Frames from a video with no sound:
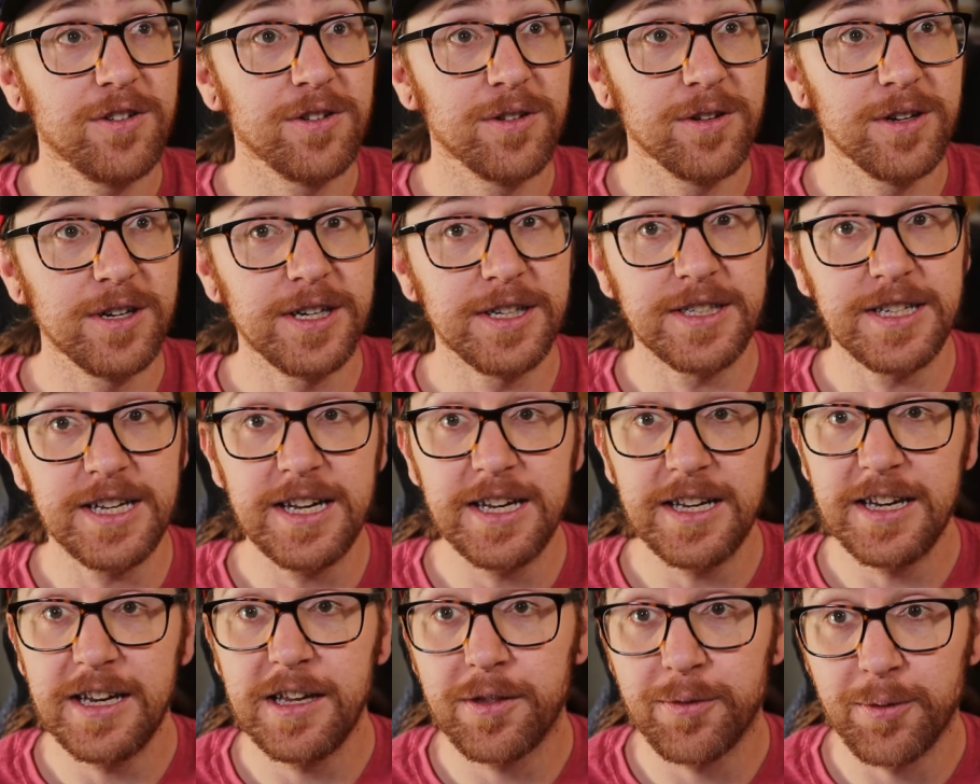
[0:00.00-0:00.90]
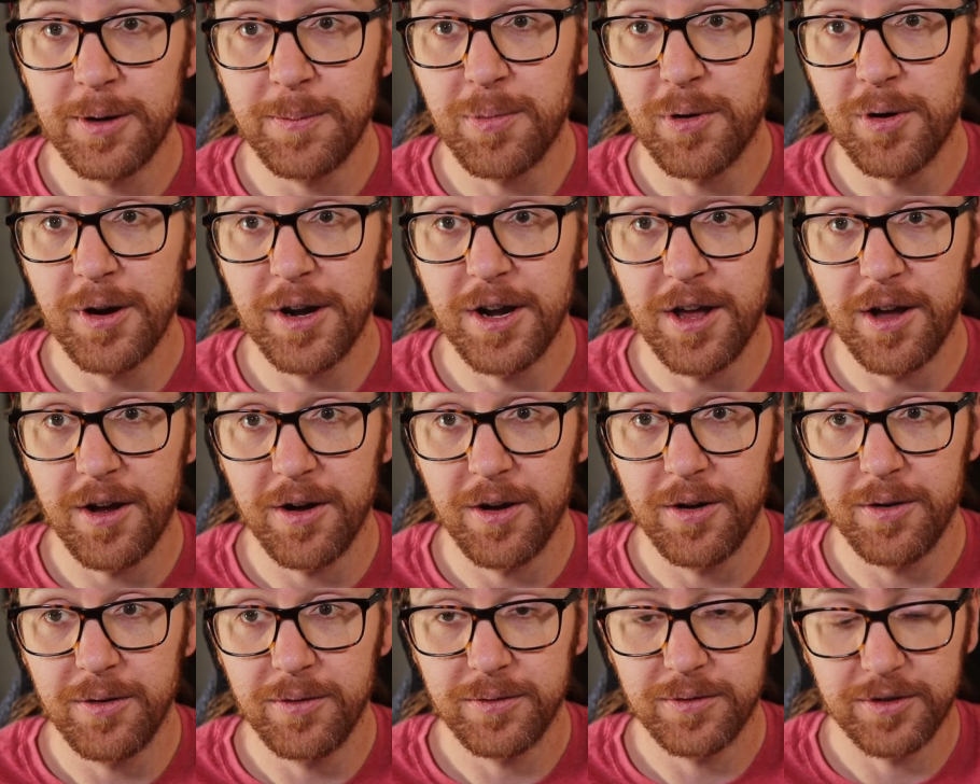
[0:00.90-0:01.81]
during D&D
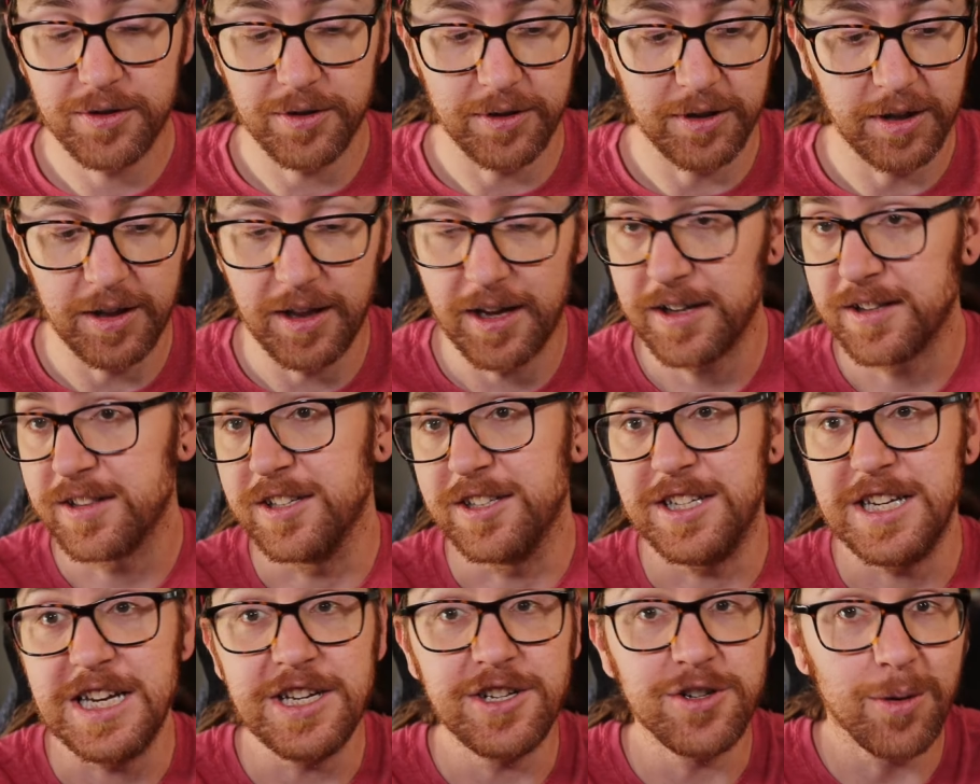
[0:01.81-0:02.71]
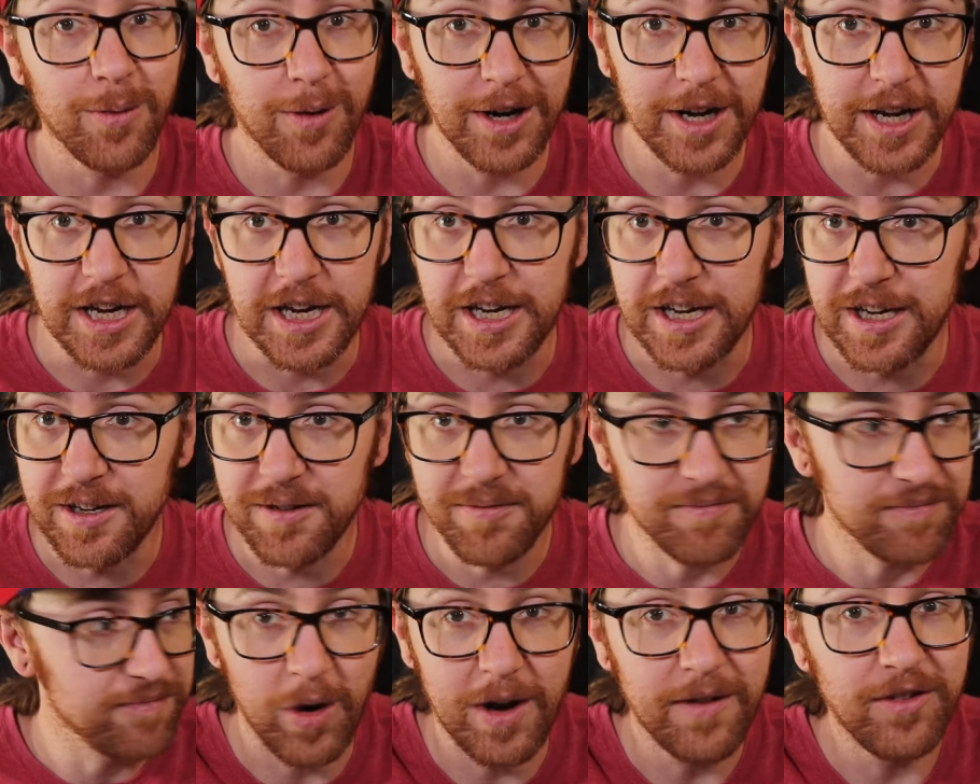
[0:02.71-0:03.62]
3.0, during like the D20
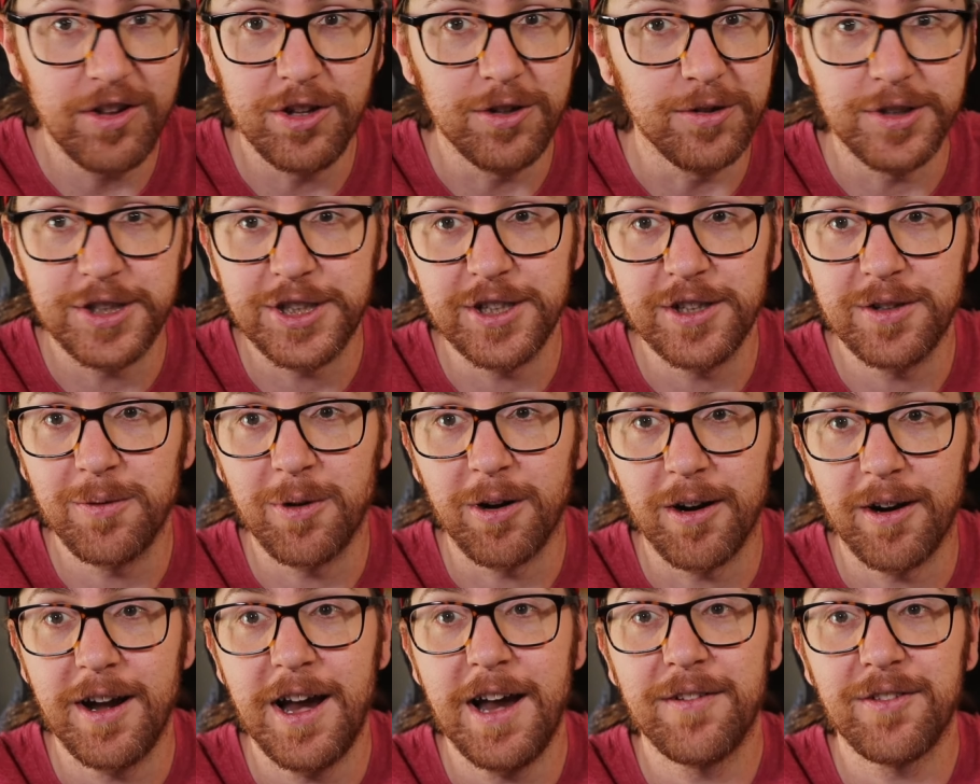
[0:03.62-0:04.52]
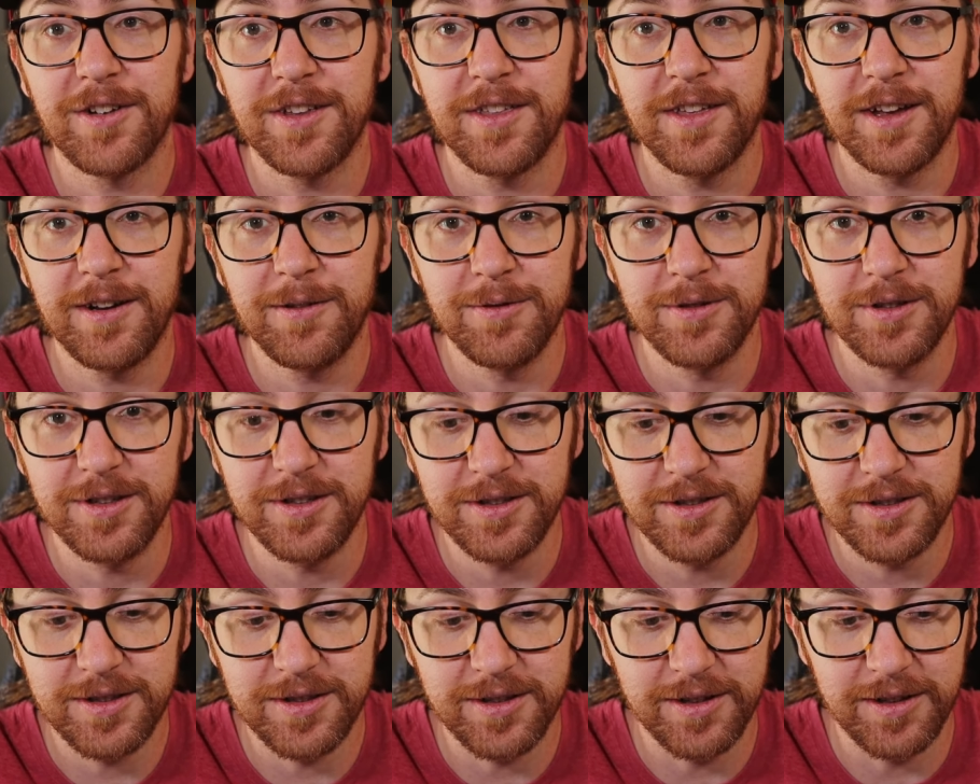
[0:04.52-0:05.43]
revolution where everything
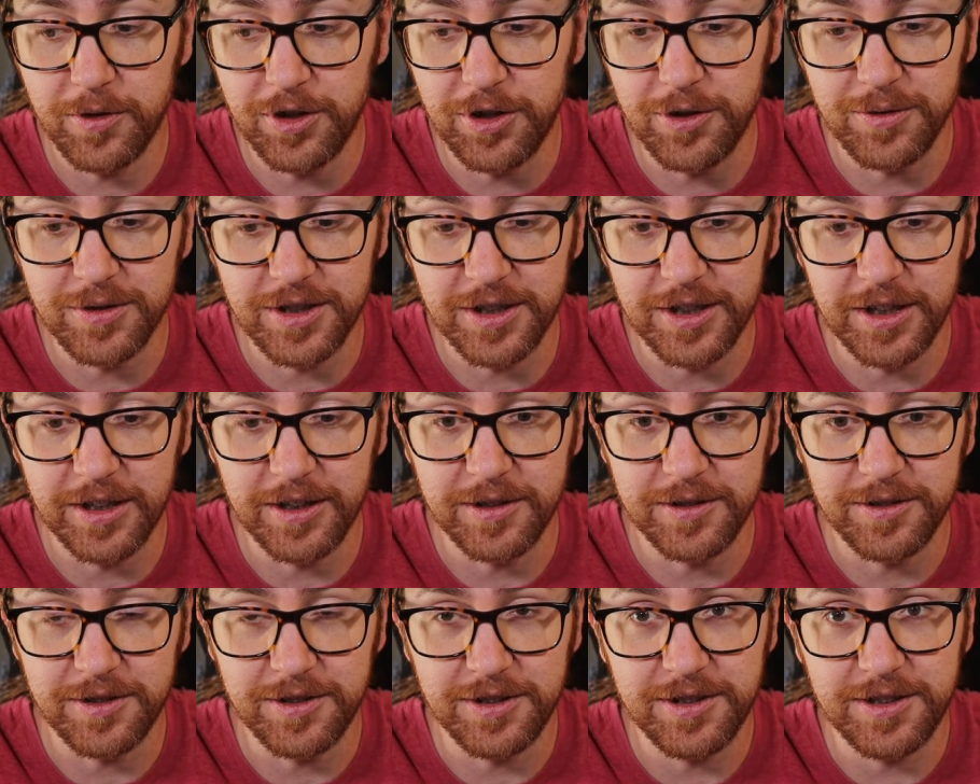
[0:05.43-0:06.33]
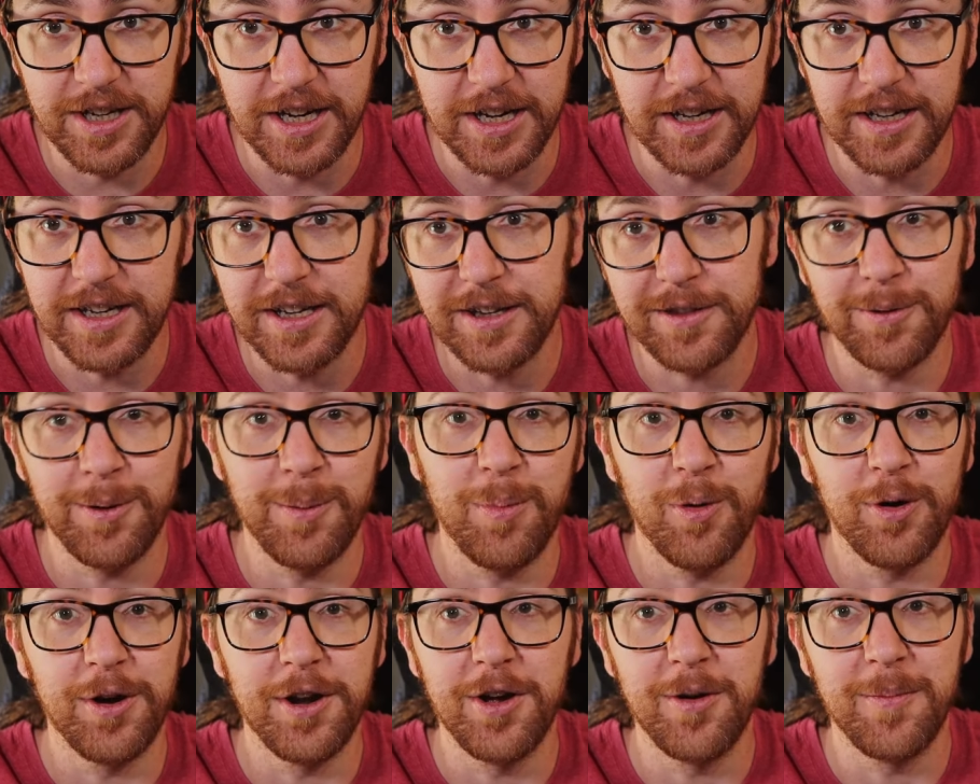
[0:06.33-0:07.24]
was using D&D
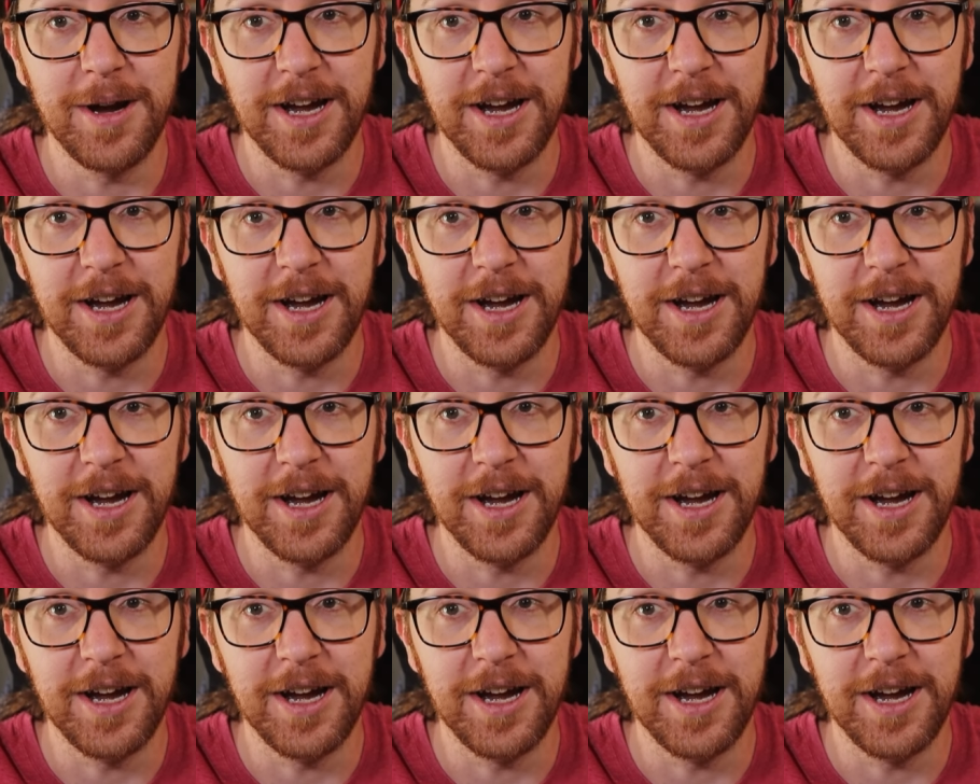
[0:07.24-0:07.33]
3.0